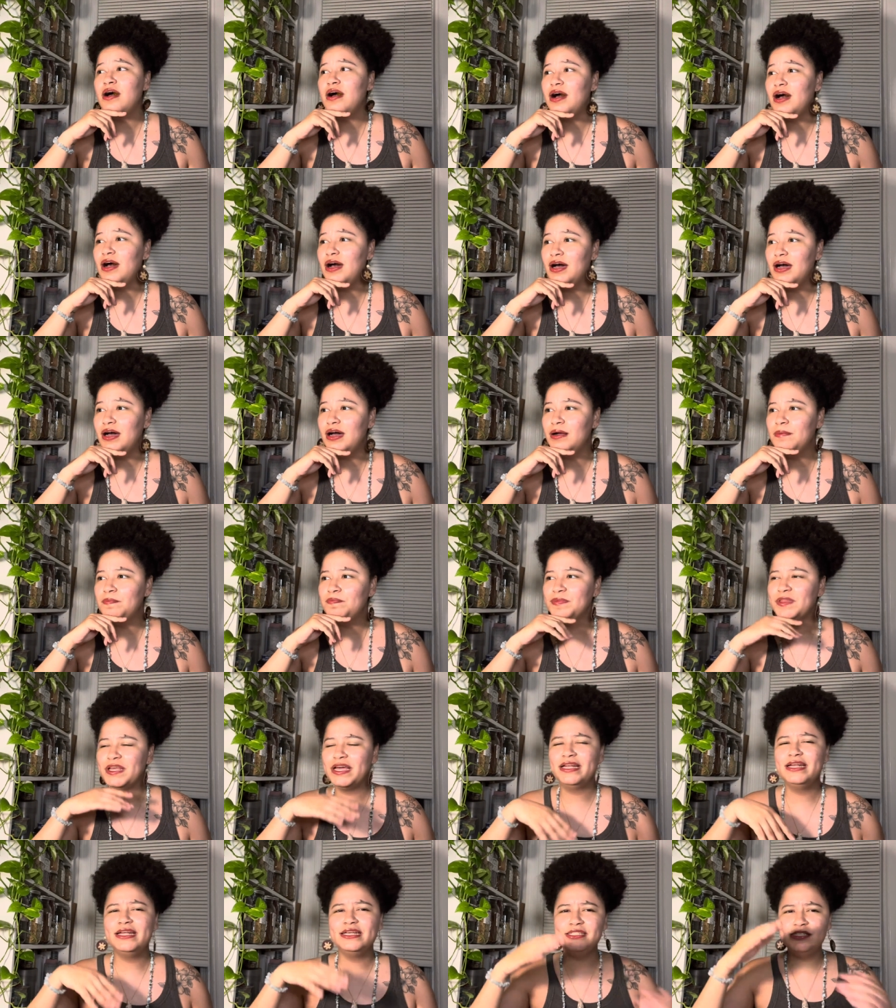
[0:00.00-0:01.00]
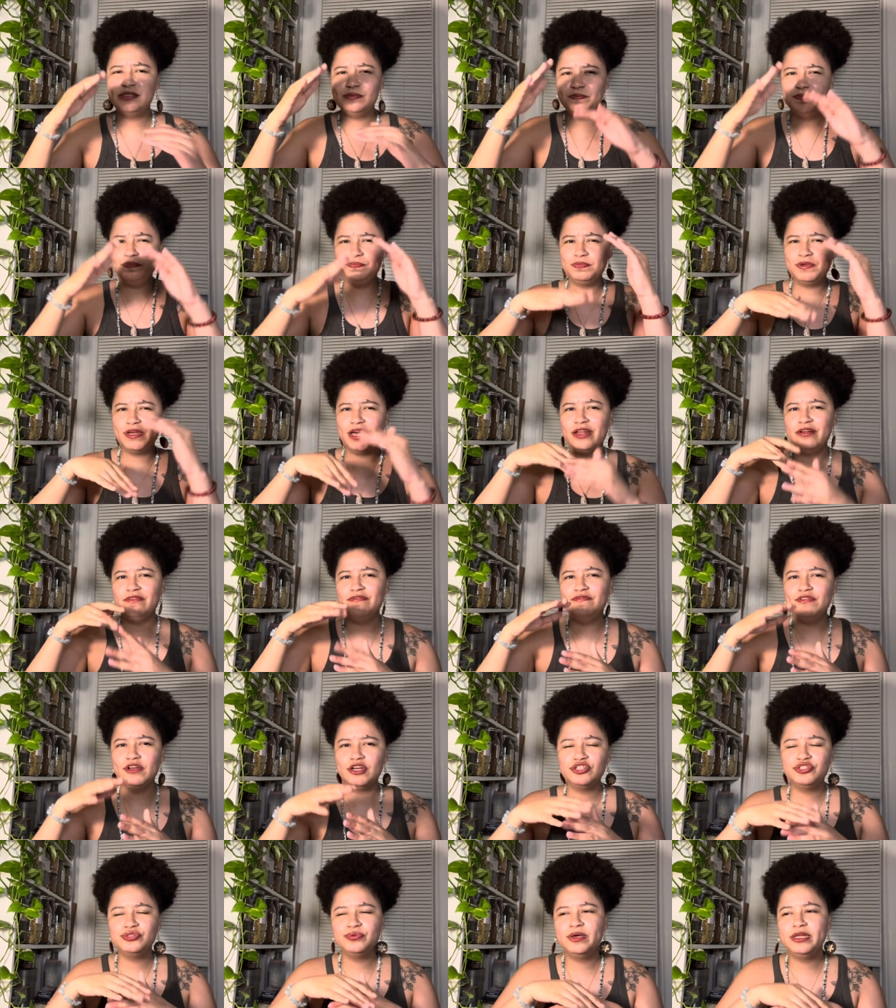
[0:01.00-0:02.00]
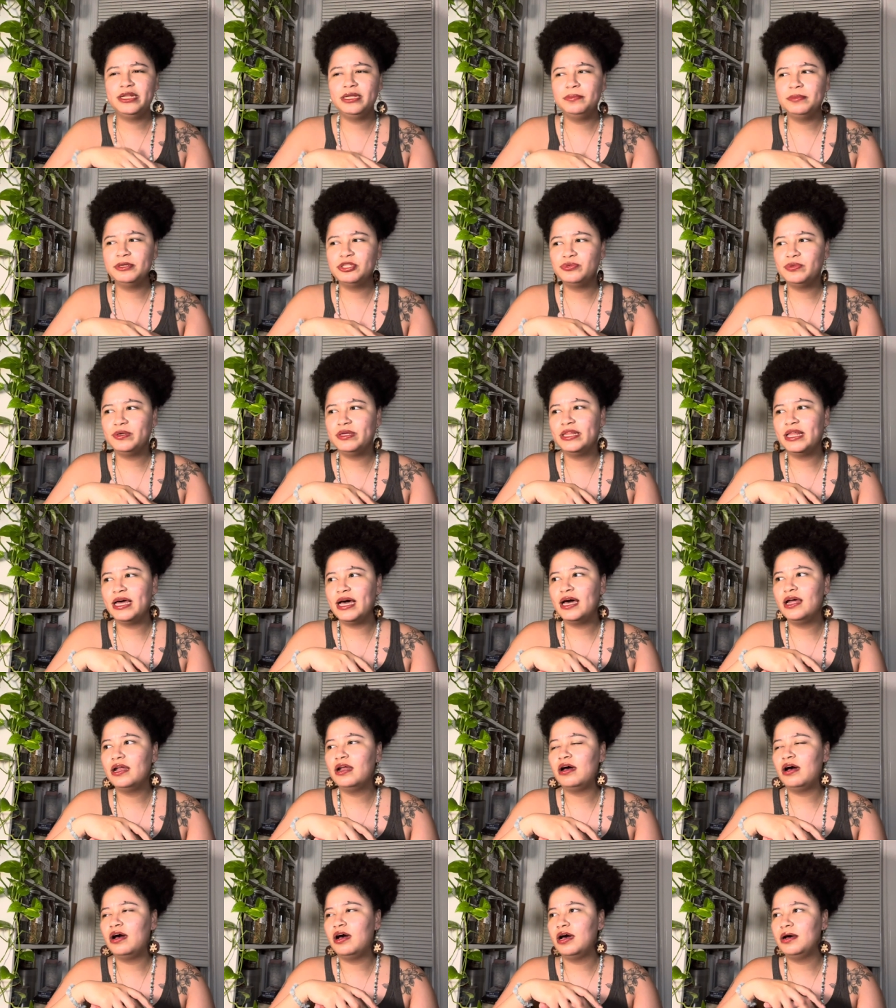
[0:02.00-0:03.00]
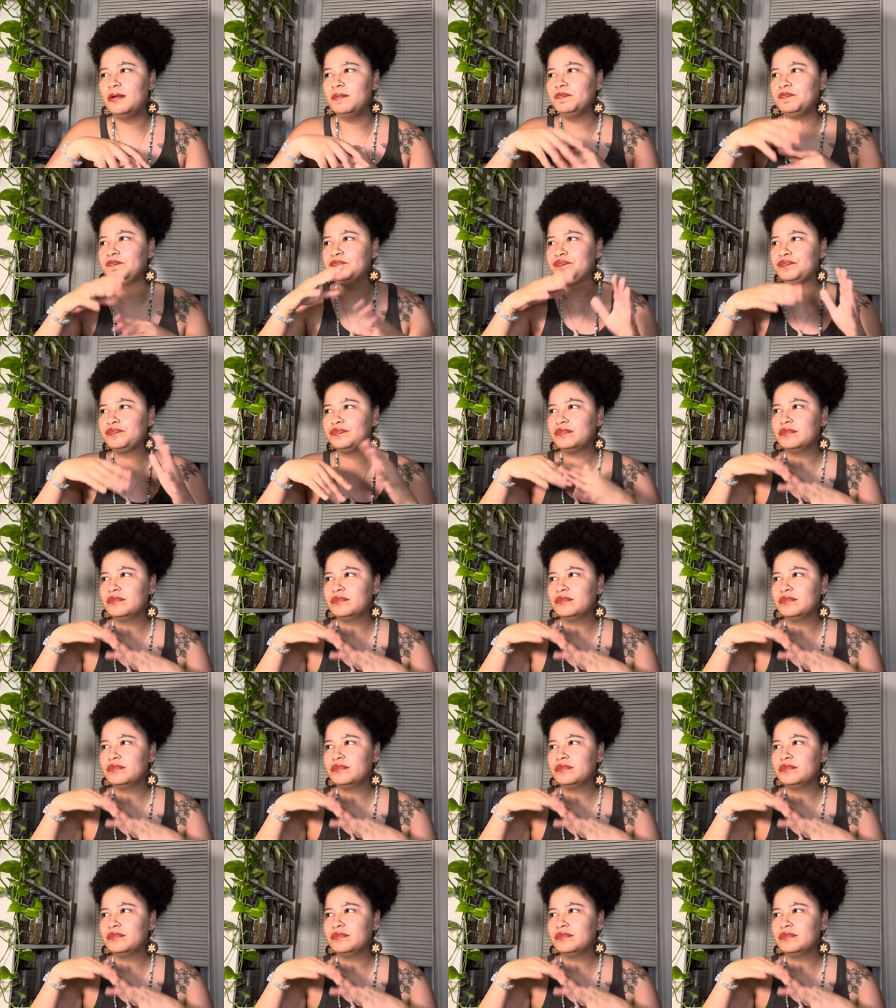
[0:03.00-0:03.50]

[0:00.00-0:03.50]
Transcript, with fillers: Um, and it's kind of fluctuating between that. Um,